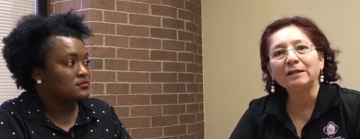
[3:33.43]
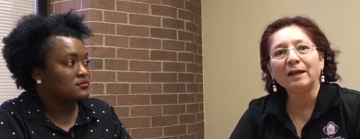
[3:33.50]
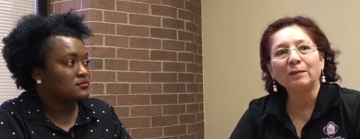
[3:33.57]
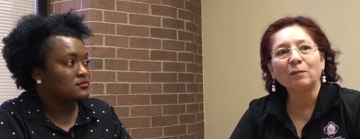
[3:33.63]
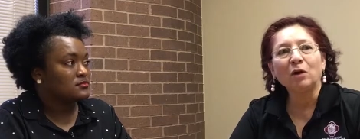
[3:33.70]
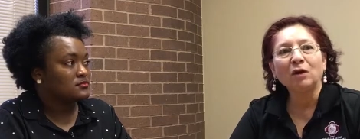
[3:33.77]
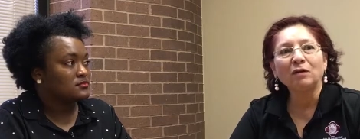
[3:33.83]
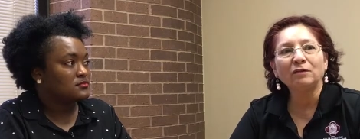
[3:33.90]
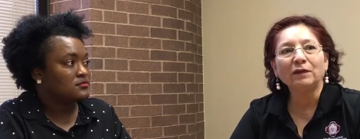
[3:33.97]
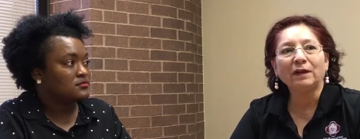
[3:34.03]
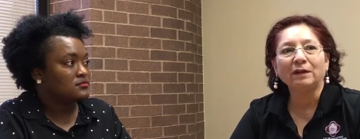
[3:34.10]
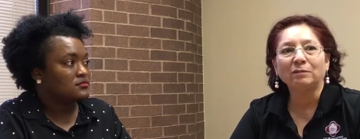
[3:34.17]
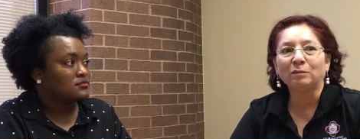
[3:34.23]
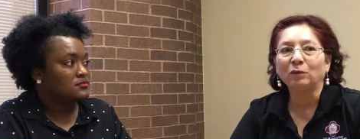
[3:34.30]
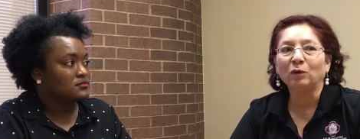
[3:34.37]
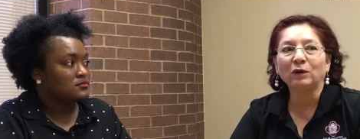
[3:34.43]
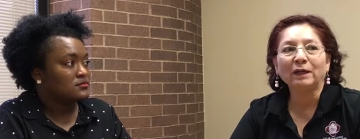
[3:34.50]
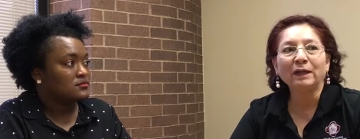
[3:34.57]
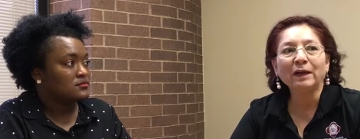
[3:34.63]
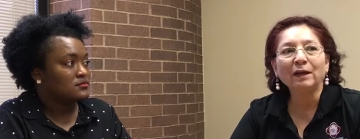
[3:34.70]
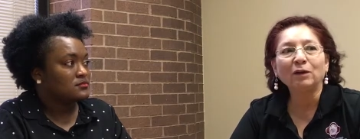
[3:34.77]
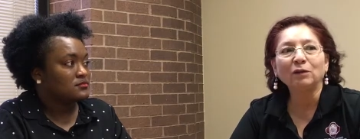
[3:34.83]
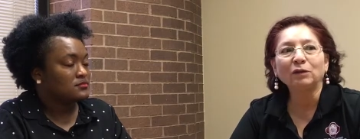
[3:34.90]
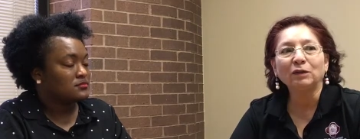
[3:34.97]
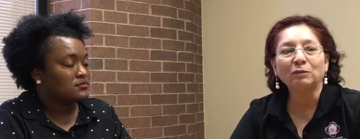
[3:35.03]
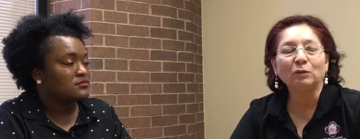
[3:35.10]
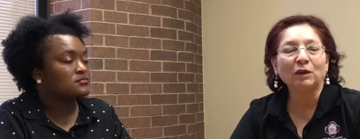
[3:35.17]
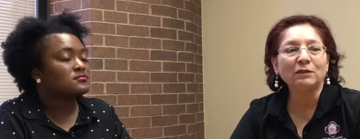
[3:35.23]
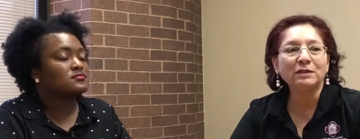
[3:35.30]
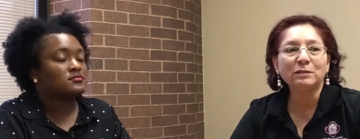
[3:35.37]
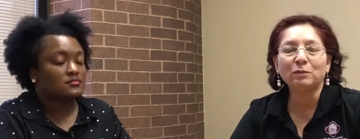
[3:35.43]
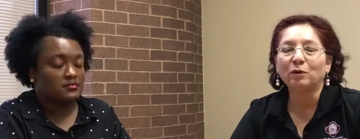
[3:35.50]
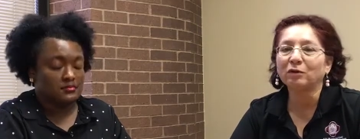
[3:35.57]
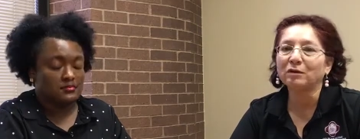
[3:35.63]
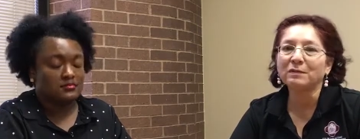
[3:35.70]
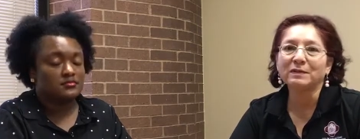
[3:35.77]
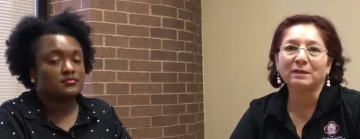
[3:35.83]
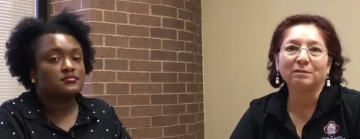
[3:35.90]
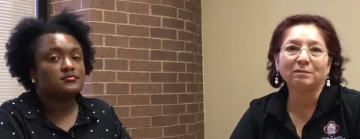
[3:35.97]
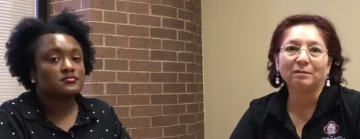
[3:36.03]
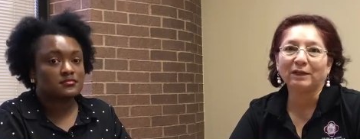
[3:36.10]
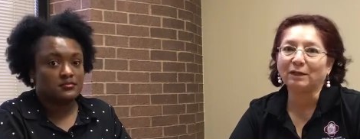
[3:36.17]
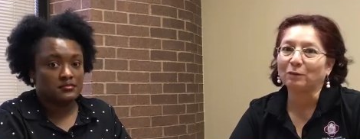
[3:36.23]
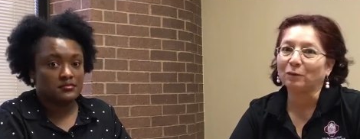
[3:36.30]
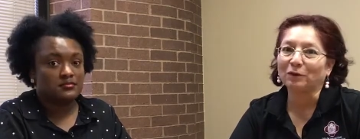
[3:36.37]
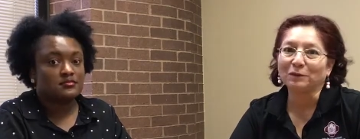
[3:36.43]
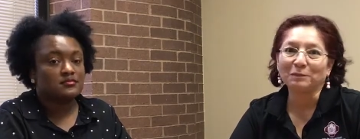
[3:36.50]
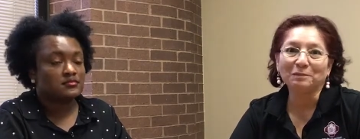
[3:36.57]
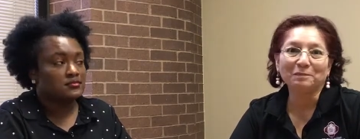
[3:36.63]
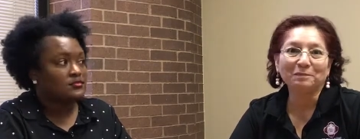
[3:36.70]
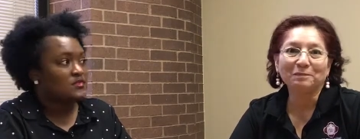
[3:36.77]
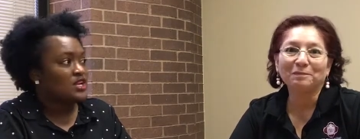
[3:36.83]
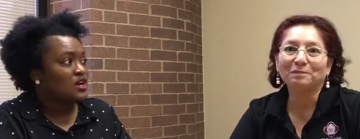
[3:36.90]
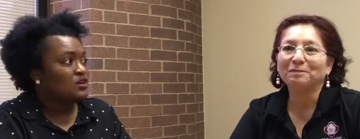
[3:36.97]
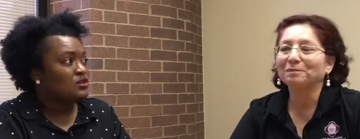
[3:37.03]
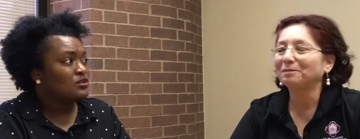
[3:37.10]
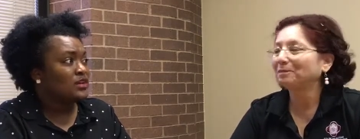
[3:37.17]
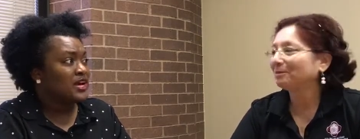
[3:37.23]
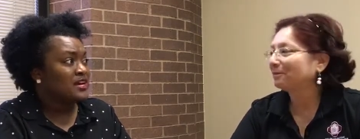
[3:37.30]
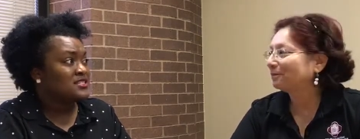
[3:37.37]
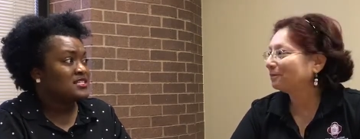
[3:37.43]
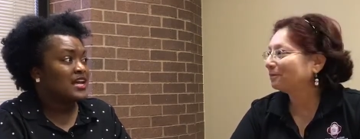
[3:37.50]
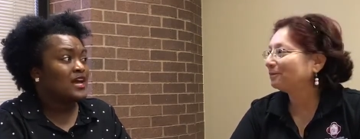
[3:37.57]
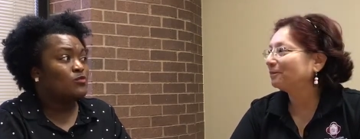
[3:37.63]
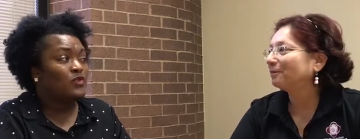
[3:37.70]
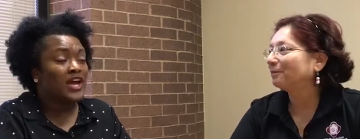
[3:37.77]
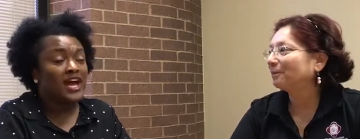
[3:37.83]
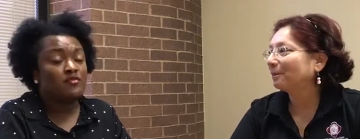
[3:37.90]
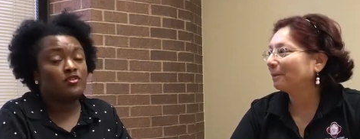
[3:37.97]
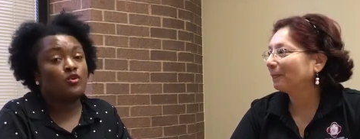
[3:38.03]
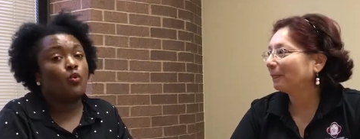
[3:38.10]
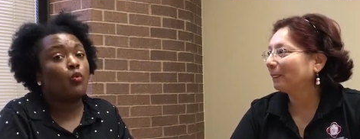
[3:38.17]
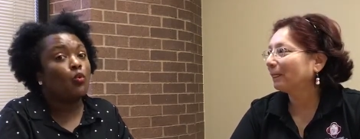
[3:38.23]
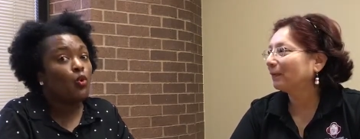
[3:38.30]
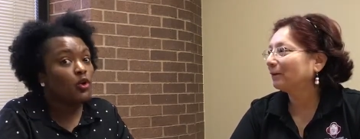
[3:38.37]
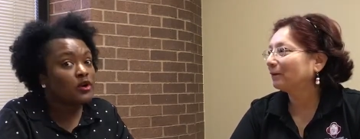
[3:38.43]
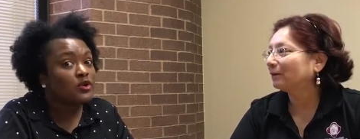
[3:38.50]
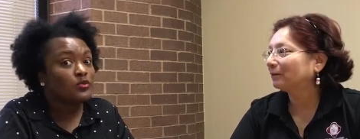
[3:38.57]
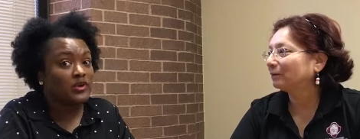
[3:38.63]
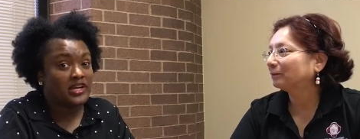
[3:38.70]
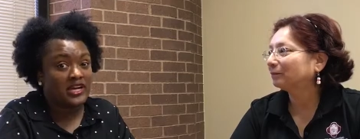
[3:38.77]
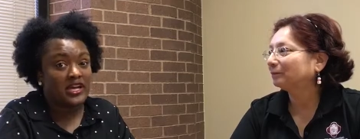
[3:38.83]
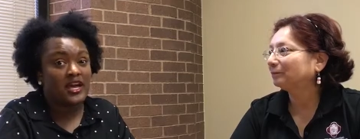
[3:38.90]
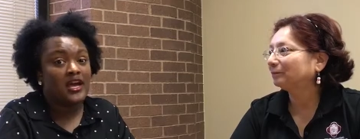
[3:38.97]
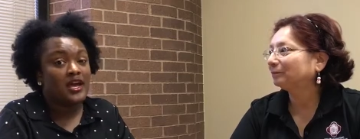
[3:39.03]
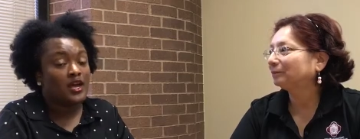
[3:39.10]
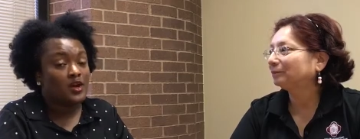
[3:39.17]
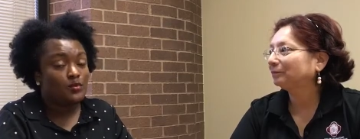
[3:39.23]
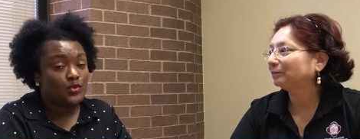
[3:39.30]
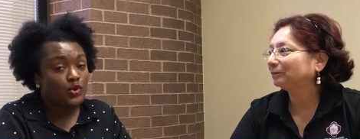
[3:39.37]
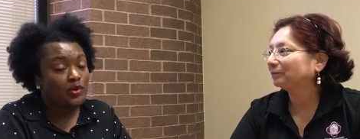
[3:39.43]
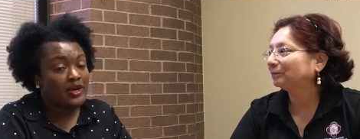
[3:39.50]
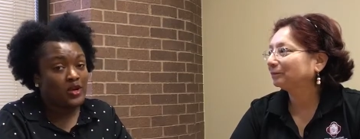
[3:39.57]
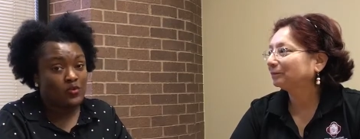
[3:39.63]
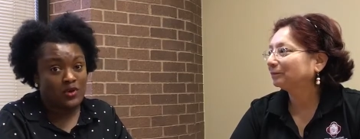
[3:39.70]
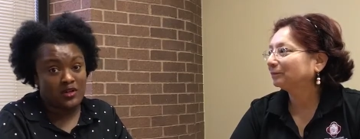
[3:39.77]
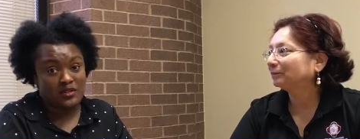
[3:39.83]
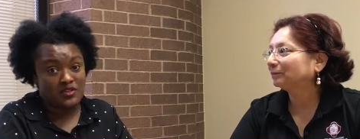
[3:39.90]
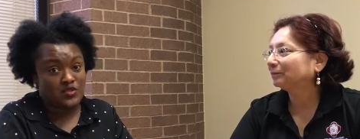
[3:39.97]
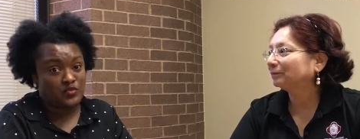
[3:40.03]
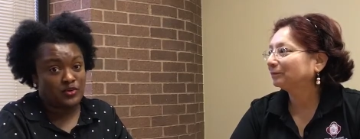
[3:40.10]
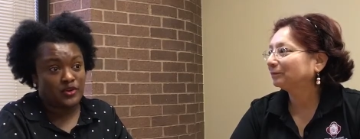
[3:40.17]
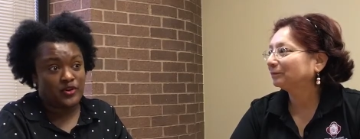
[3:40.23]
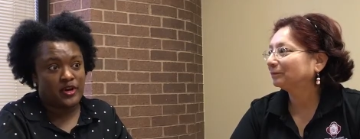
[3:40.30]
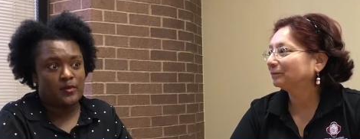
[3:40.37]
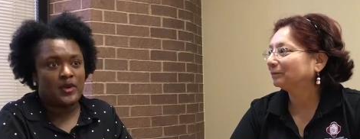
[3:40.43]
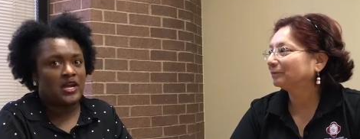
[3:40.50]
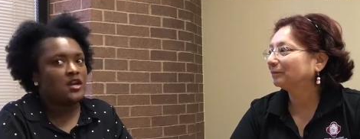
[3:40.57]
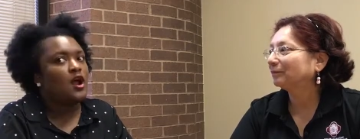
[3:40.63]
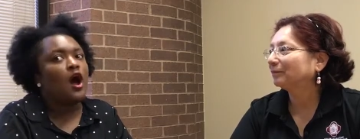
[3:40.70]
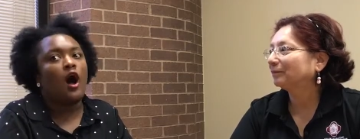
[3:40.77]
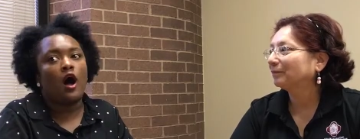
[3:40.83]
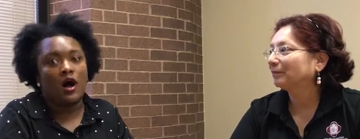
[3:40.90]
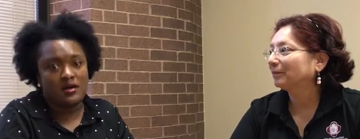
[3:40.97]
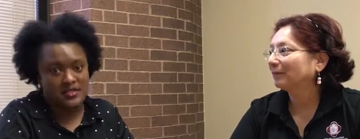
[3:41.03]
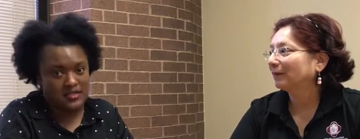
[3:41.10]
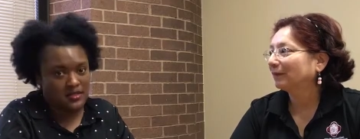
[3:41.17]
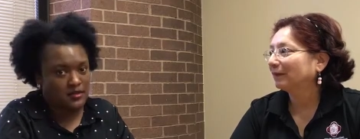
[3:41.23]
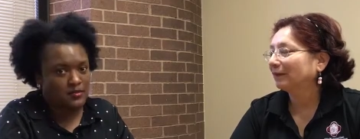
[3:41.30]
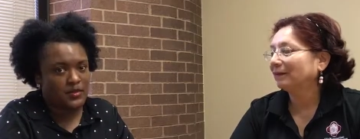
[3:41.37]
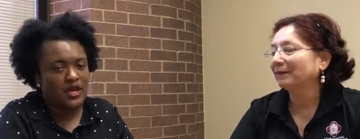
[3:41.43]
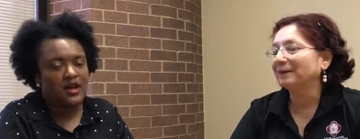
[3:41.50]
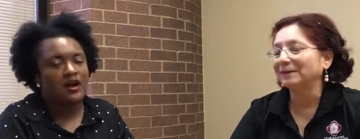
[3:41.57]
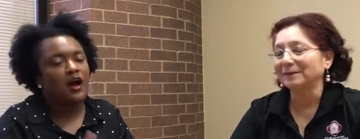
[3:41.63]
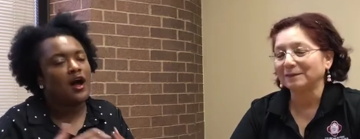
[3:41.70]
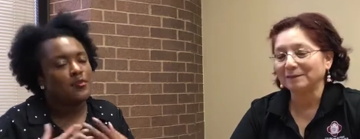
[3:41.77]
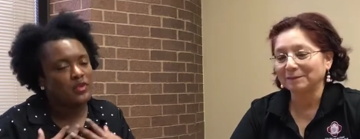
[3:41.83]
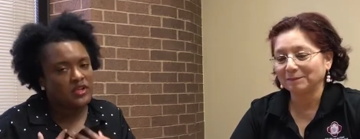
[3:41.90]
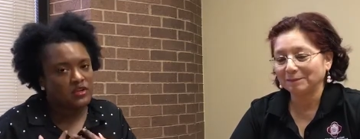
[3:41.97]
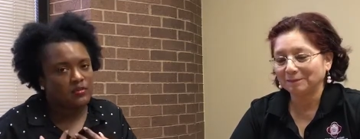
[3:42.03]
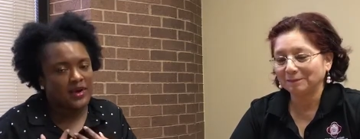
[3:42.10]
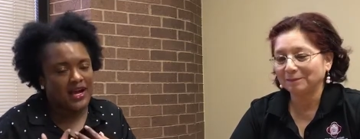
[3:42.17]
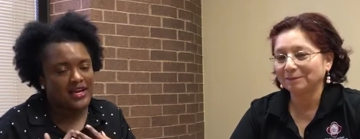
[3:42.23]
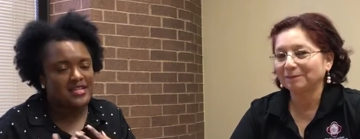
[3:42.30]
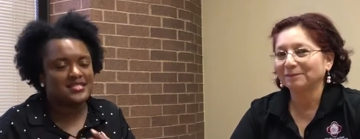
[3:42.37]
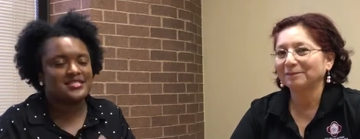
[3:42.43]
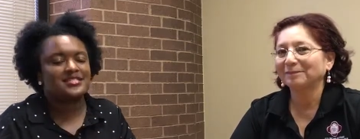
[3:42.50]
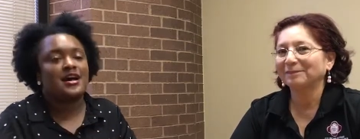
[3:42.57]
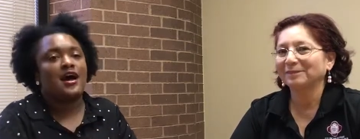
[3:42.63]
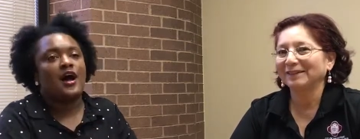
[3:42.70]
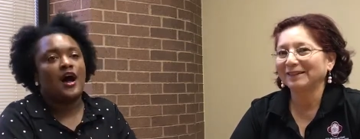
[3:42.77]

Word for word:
Speaker 1: time off, employee health and wellness programs, and many more.
Speaker 2: Oh yes, and we have an award-winning employee wellness program and an awesome, yes. I'm a little biased,